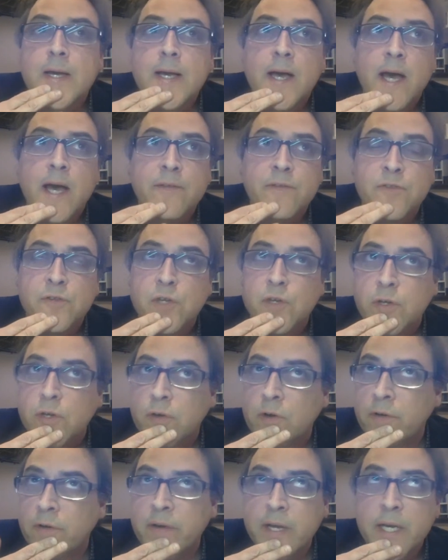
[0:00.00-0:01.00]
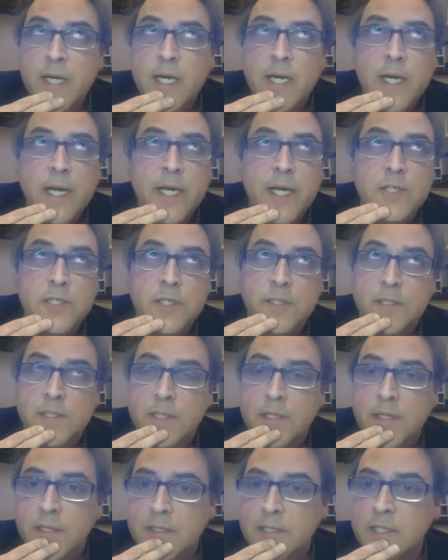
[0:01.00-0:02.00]
had, do you know any connections
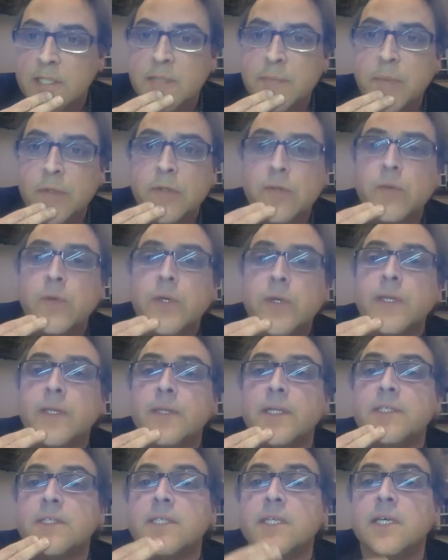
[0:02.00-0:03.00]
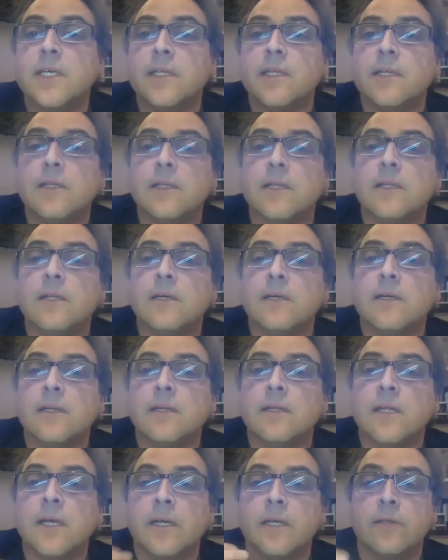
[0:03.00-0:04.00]
that exist between, let's say, the
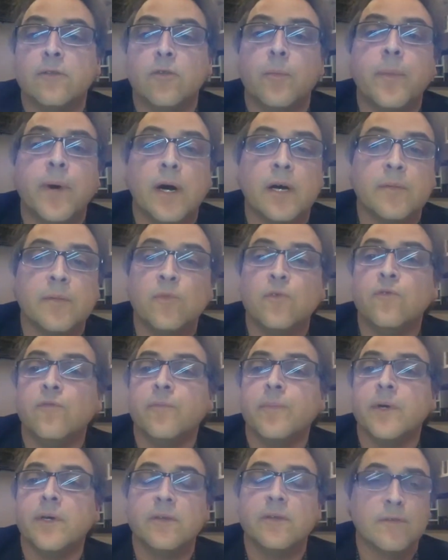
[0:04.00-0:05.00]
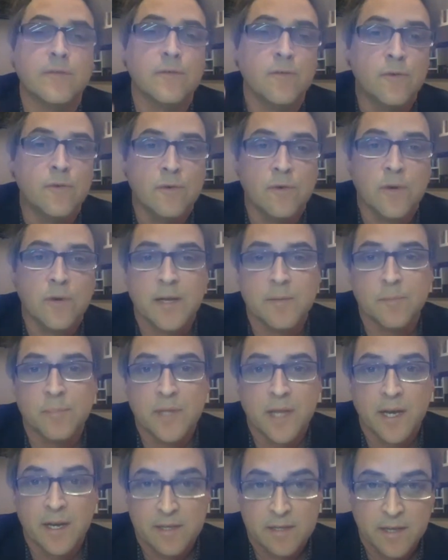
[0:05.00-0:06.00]
Leninopad movement or and
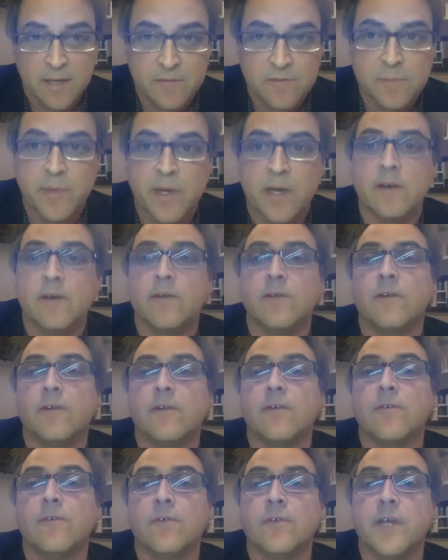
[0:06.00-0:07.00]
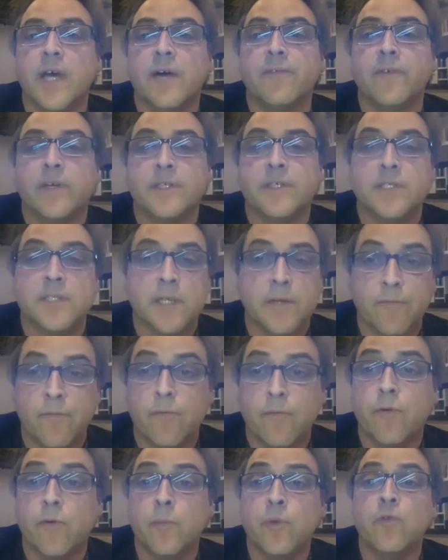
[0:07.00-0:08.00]
Black Lives Matter or the advocacy
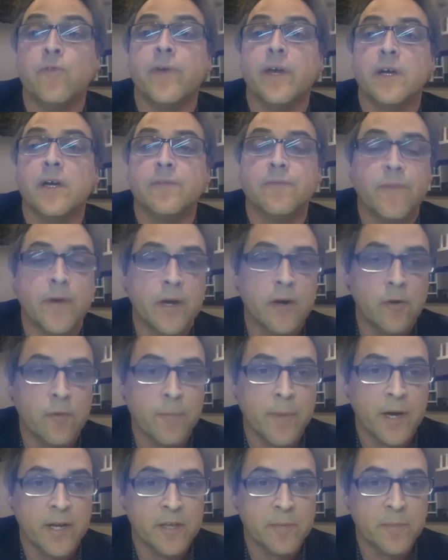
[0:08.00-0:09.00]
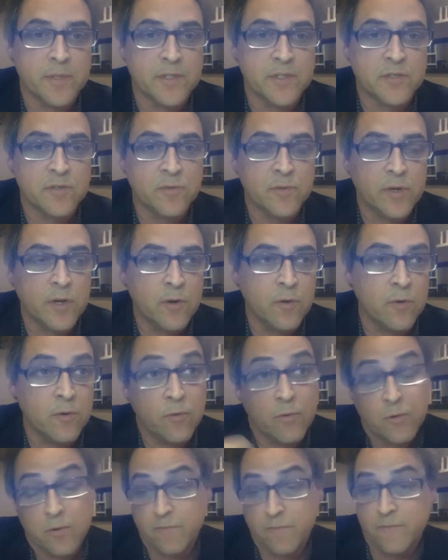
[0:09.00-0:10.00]
for removing Confederate monuments? Do you know,
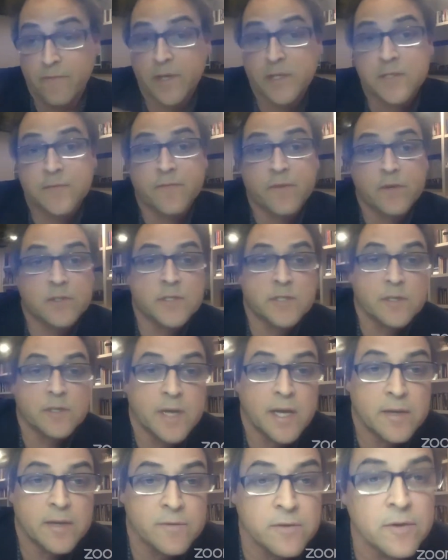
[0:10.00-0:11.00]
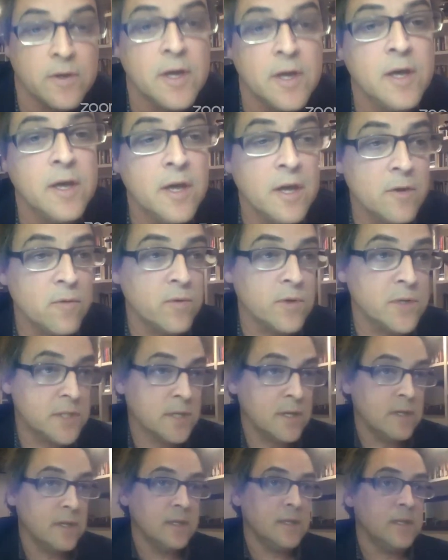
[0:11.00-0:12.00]
or vice versa? Uh, was
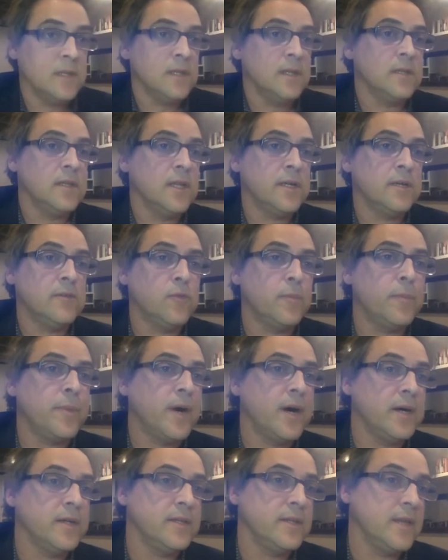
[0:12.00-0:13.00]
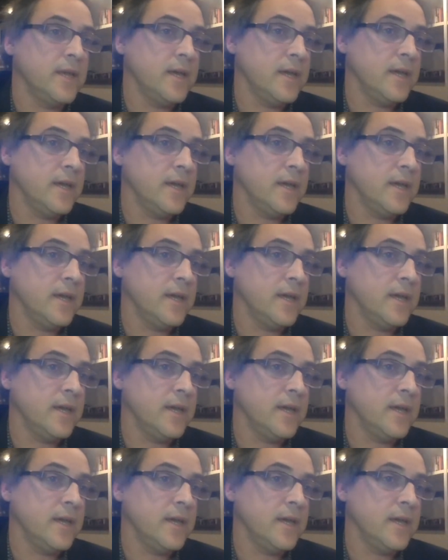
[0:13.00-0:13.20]
Leninopad